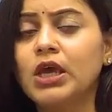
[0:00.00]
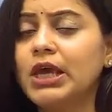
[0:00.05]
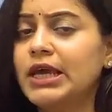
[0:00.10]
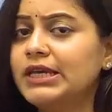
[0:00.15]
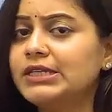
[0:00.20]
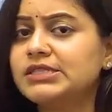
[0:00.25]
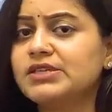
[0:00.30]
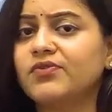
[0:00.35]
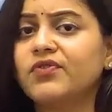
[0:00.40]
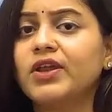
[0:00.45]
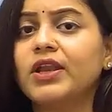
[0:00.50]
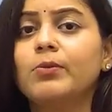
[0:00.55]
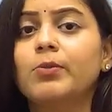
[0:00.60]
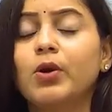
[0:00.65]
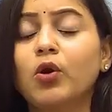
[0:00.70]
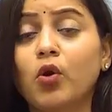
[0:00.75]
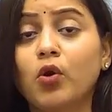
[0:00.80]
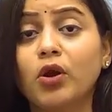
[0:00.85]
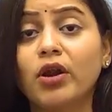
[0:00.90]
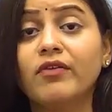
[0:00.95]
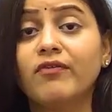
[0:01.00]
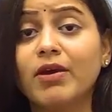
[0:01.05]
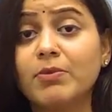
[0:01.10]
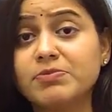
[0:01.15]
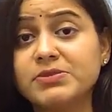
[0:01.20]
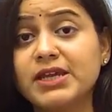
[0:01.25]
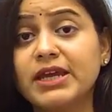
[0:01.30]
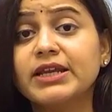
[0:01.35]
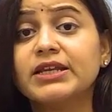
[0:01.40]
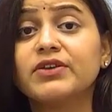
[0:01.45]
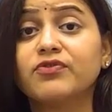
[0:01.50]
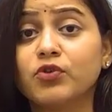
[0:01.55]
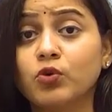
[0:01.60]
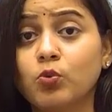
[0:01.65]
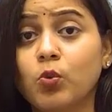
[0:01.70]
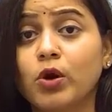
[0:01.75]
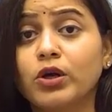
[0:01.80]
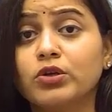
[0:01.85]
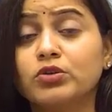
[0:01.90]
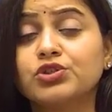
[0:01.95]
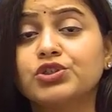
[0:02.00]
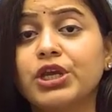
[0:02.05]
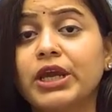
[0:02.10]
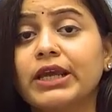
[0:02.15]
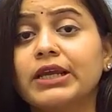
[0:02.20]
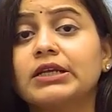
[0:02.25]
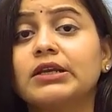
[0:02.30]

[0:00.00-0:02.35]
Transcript: it's available on our website if you want to check